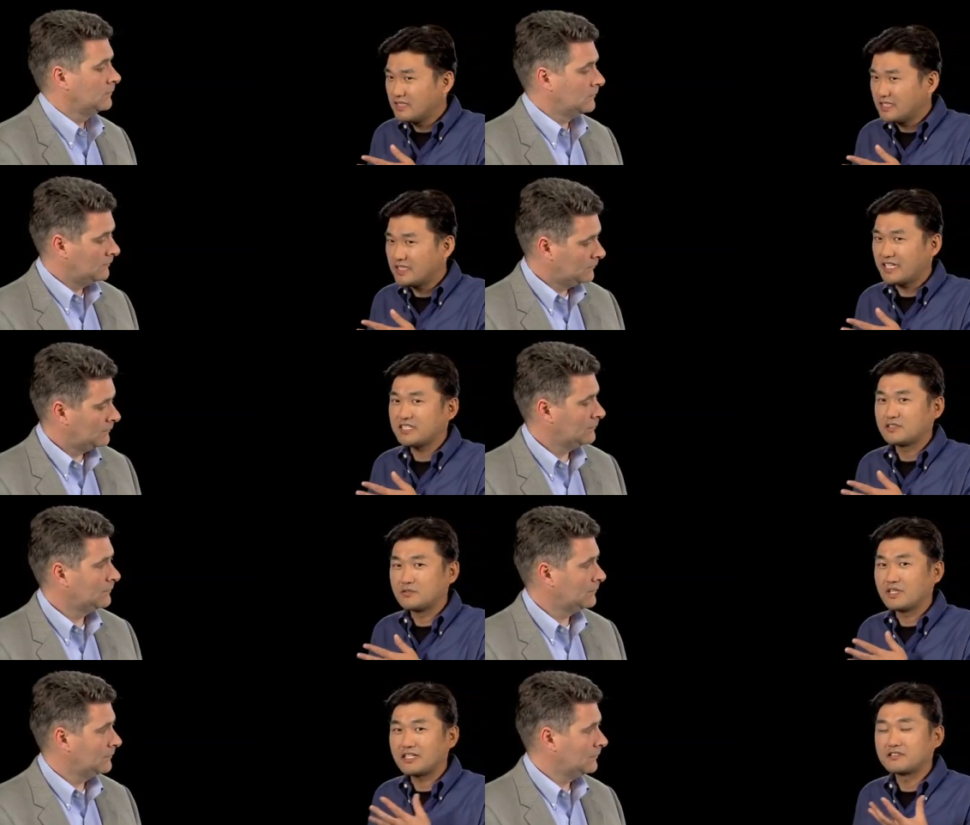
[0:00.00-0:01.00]
Speaker 1: in case
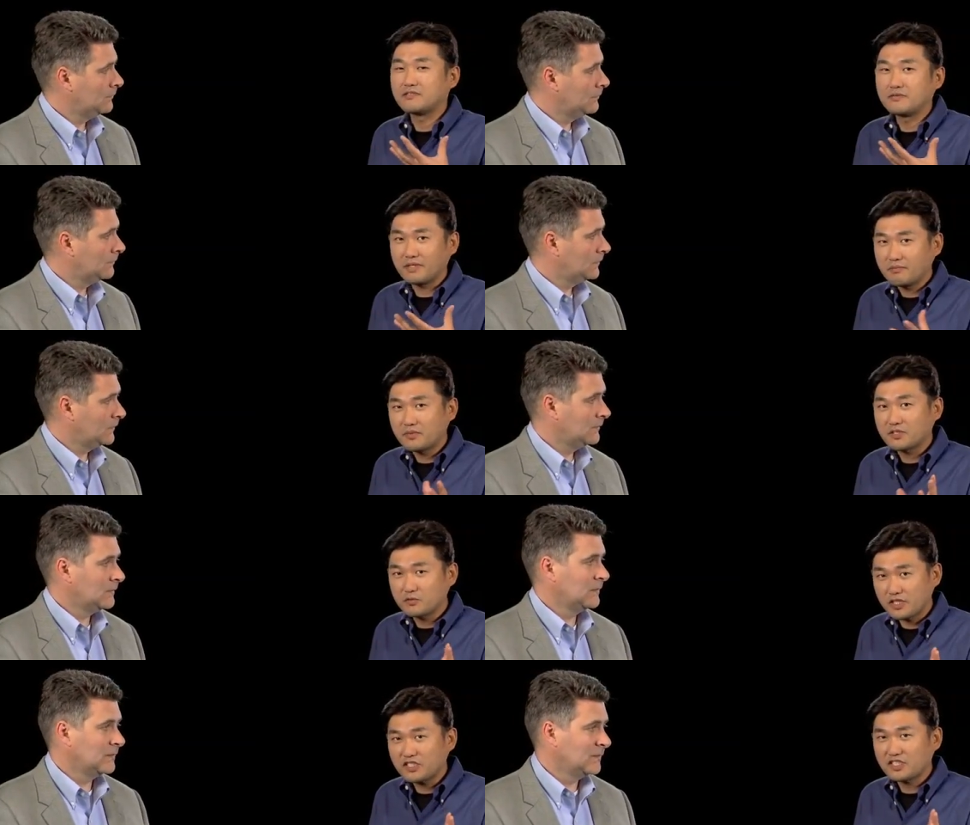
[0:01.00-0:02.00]
you would like to flip the
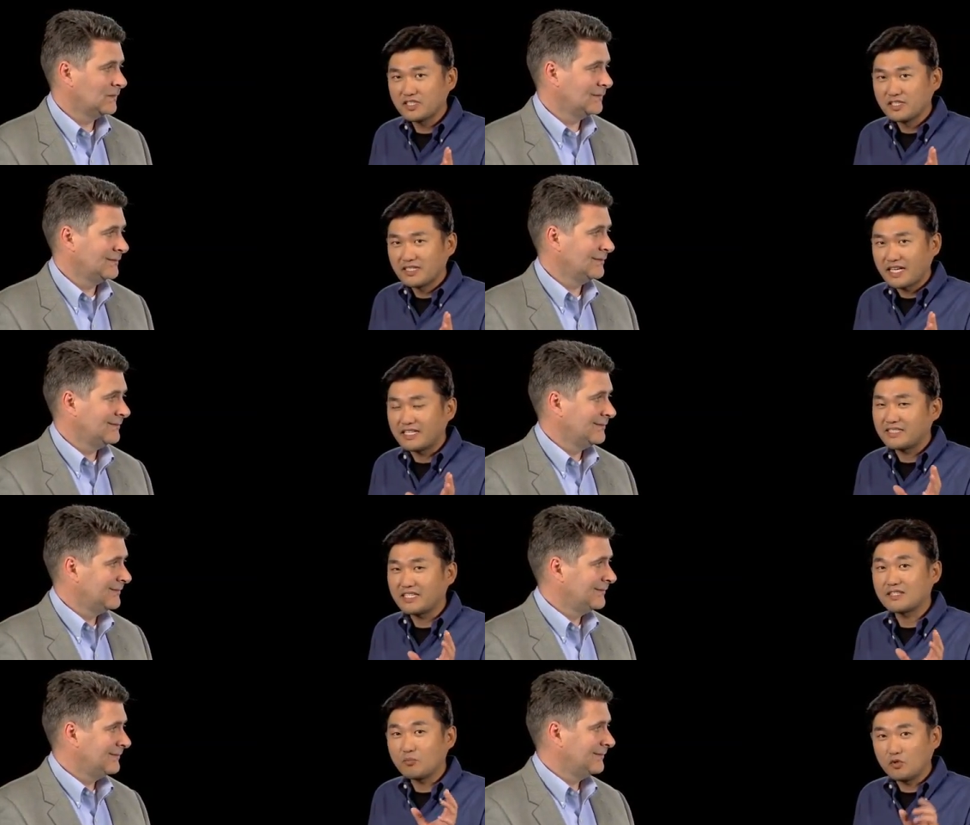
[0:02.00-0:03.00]
switch and
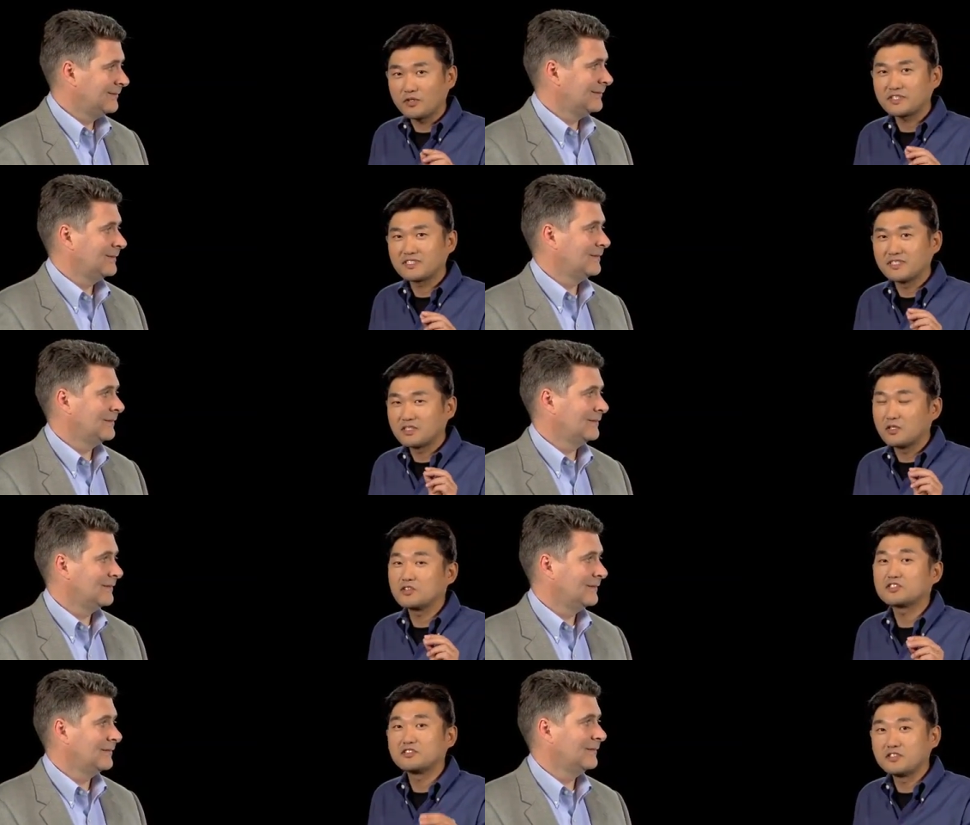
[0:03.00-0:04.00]
get the ports
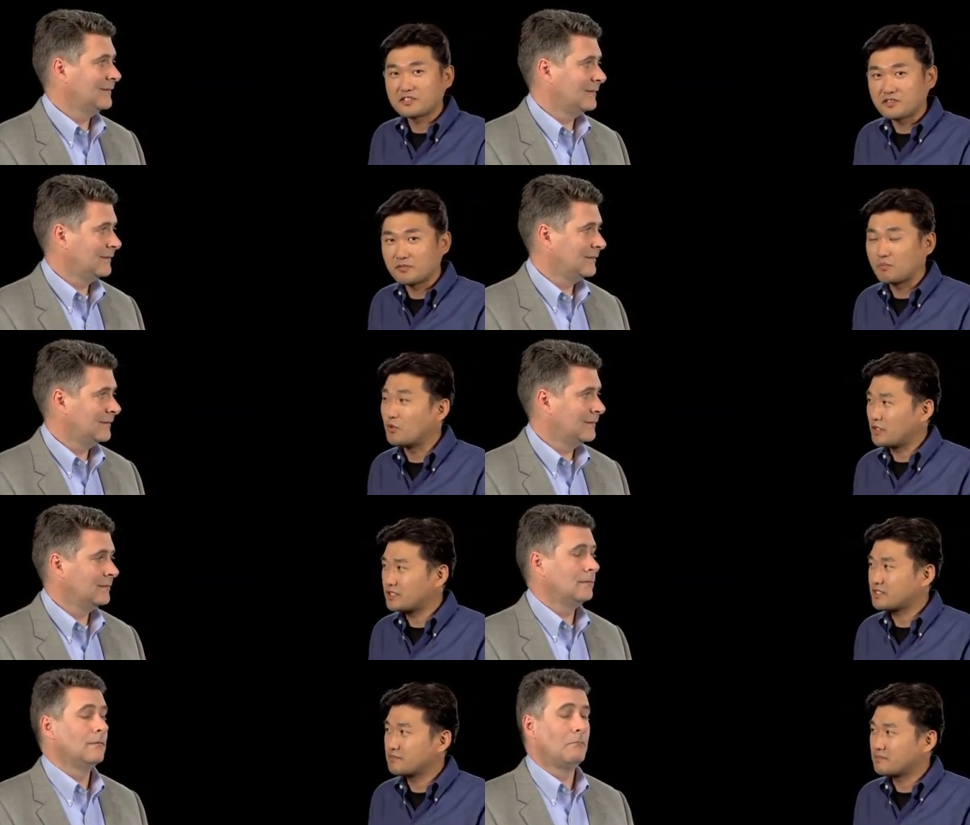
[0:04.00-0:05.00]
close to the server
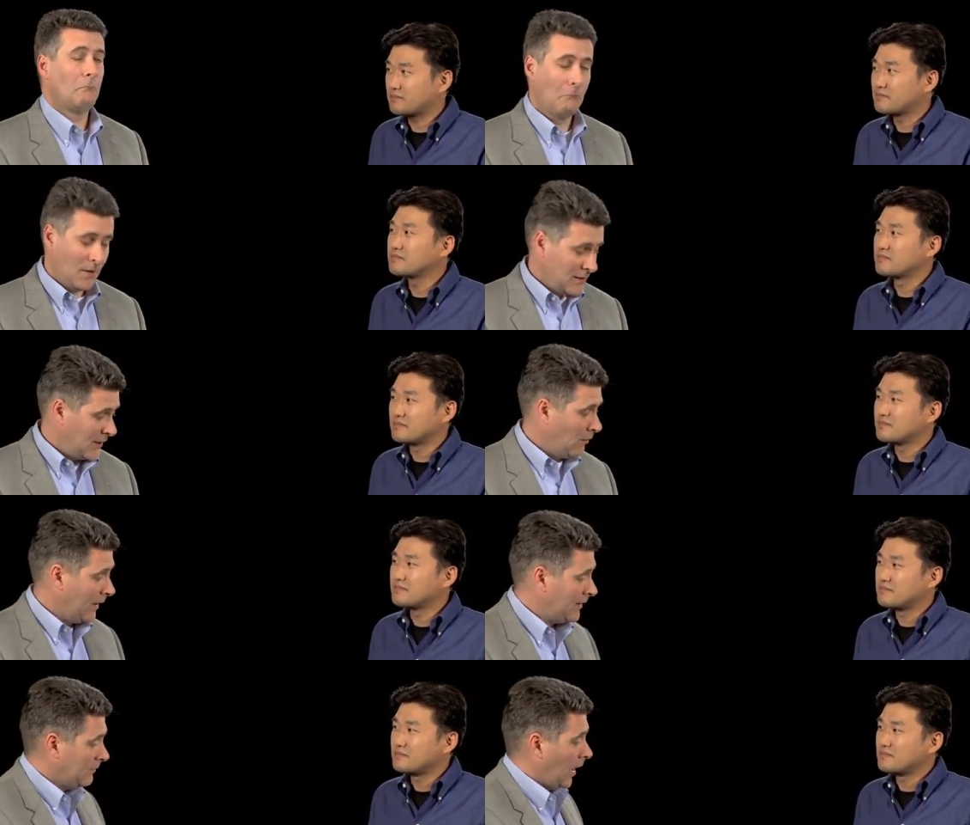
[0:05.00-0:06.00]
ports.
Speaker 2: So
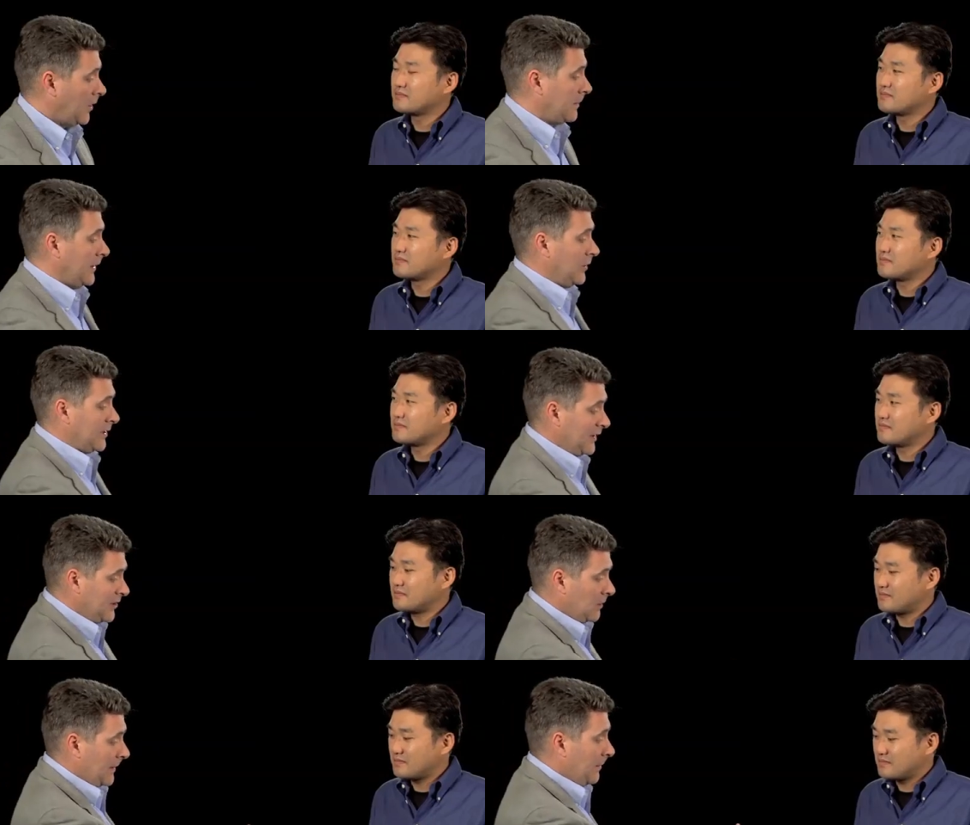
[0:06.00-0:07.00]
I could I could be looking.
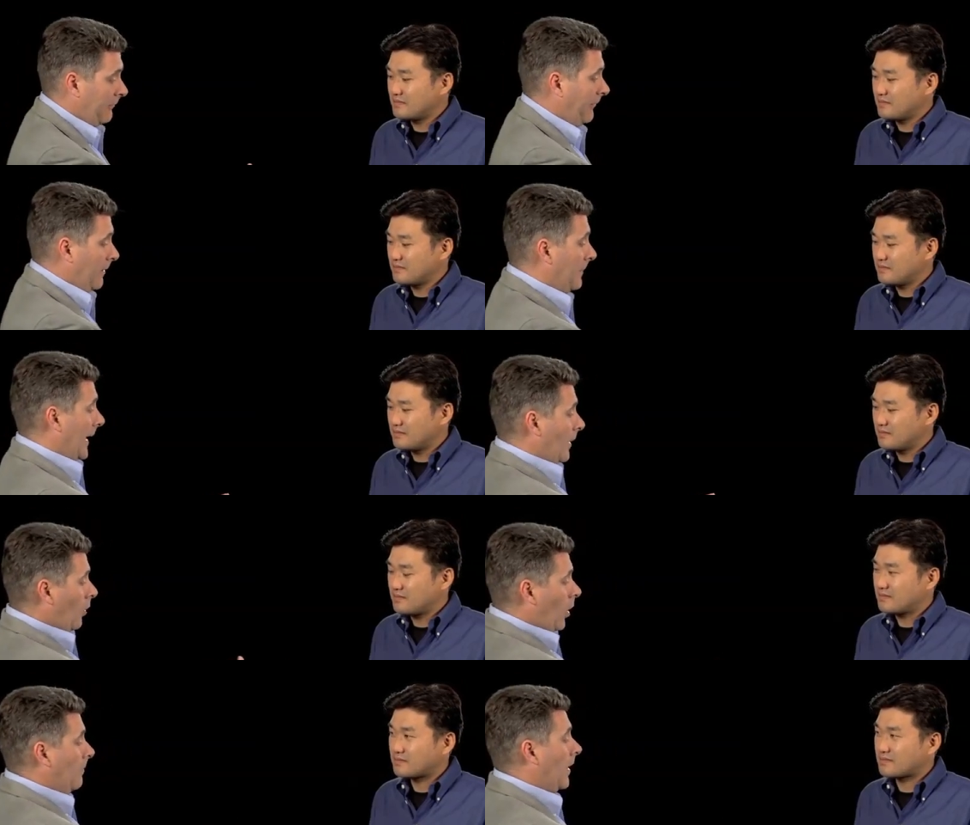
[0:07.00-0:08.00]
This could be my front
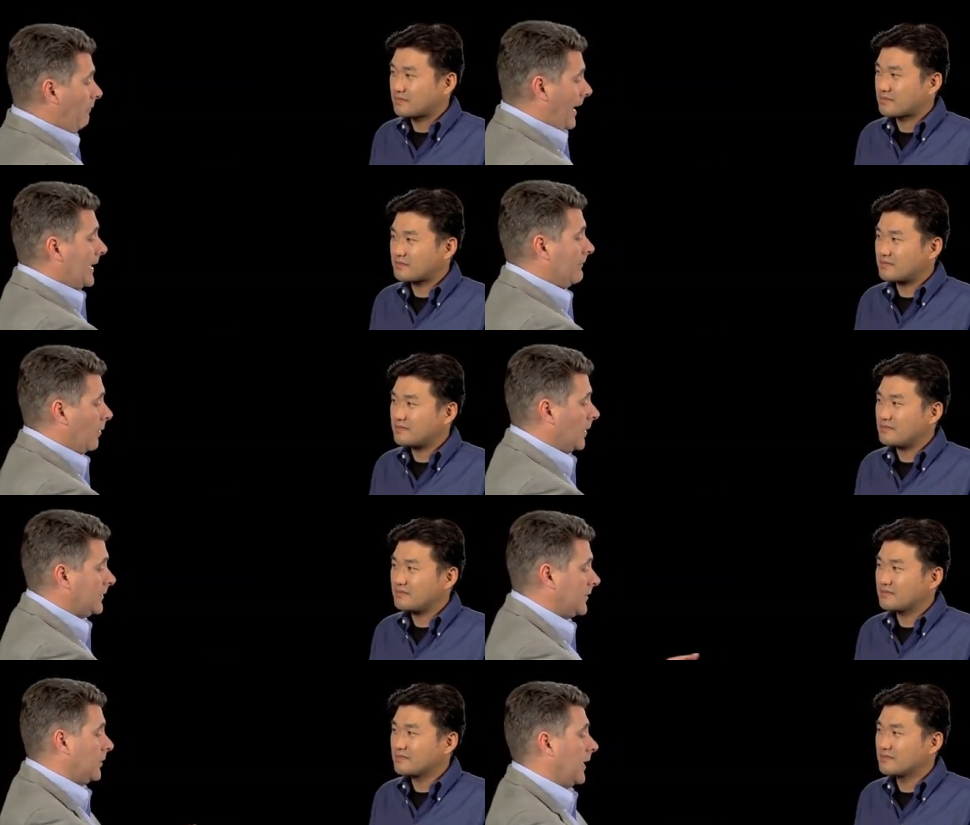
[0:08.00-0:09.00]
panel on my rack if I
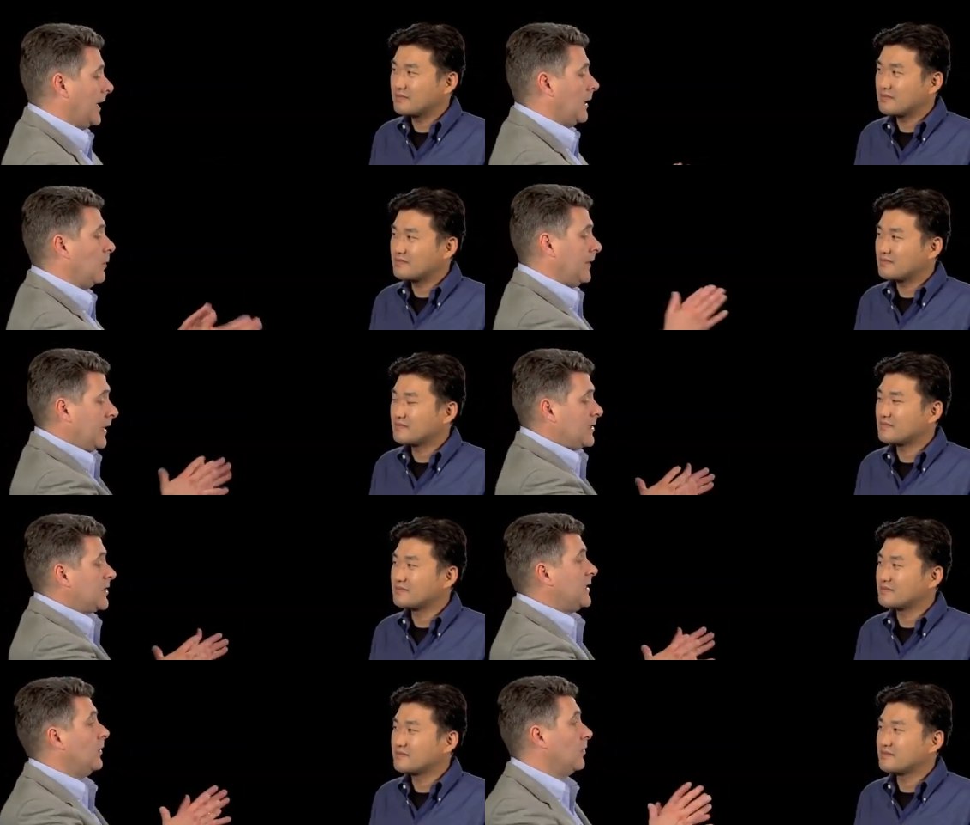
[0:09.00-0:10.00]
wanted to, and it would then
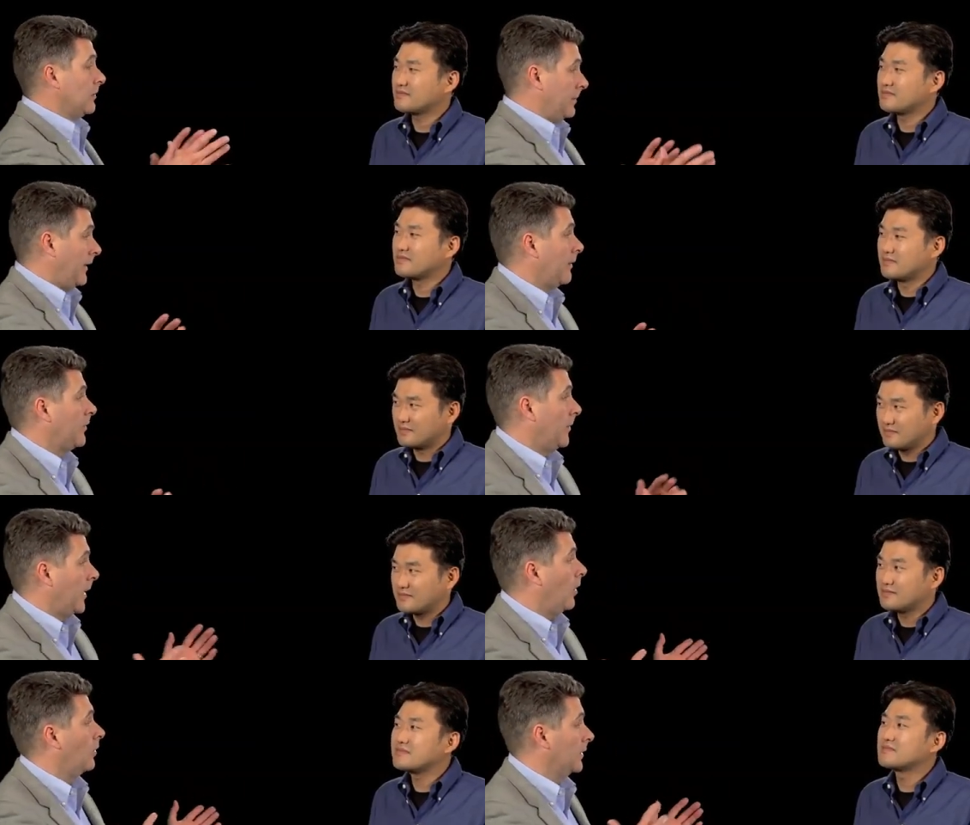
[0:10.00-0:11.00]
still comply with
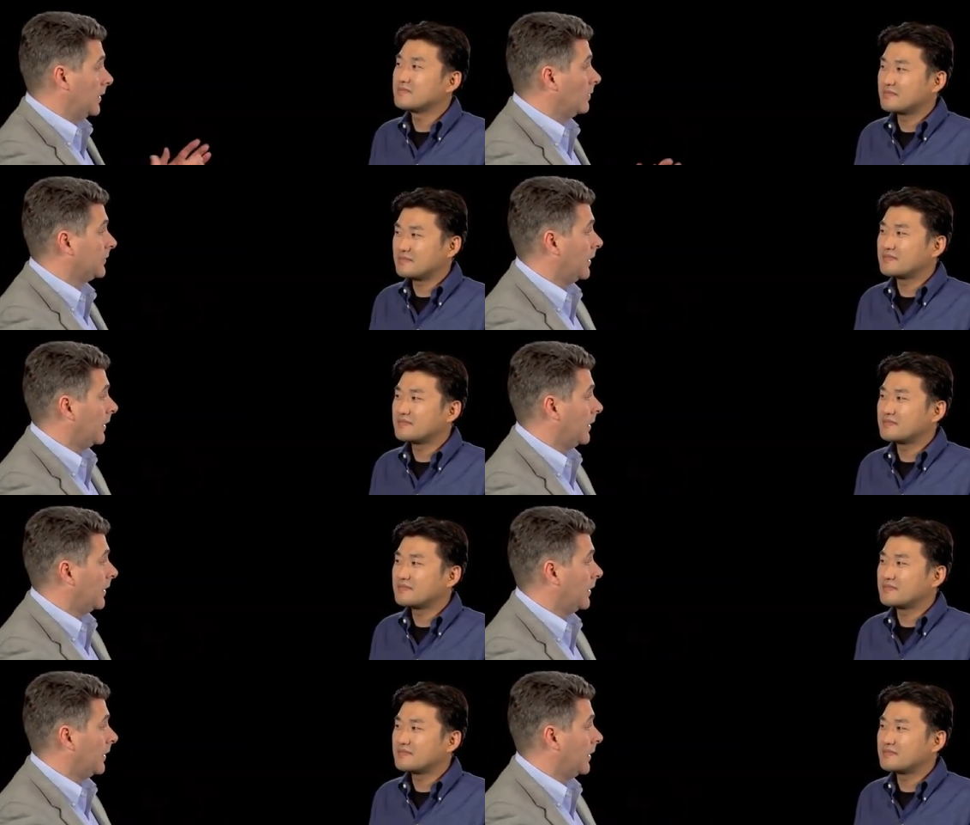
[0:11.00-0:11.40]
my hot and cold